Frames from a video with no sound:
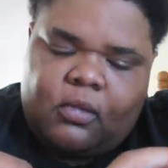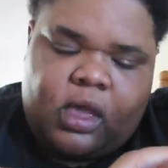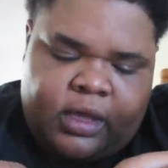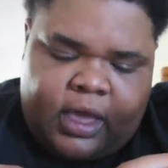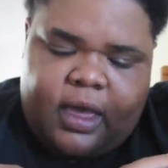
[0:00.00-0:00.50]

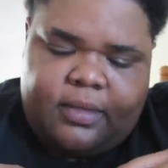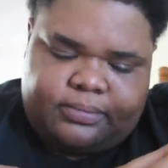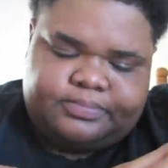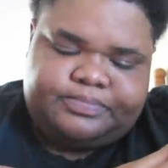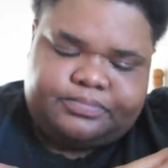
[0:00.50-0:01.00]
Yep.
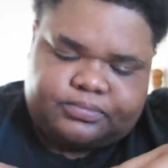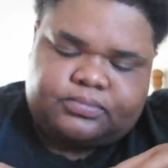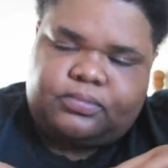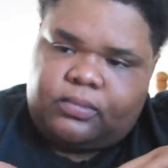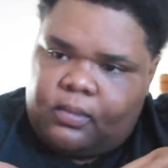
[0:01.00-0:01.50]

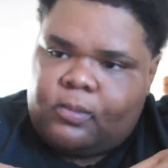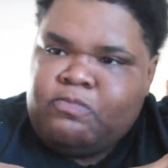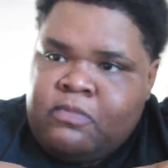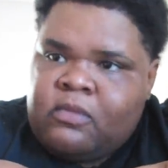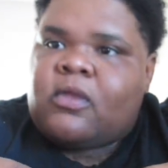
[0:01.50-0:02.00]

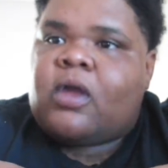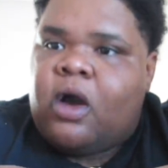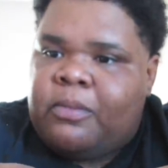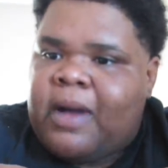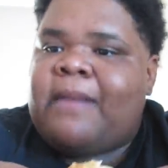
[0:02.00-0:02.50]

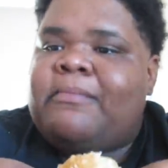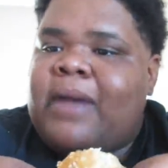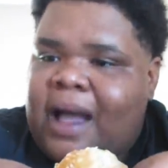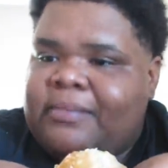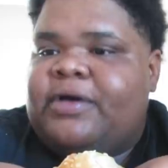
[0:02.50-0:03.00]
Oh, my
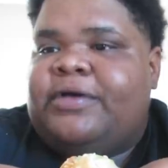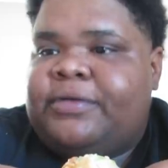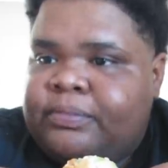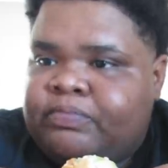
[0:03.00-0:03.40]
mama.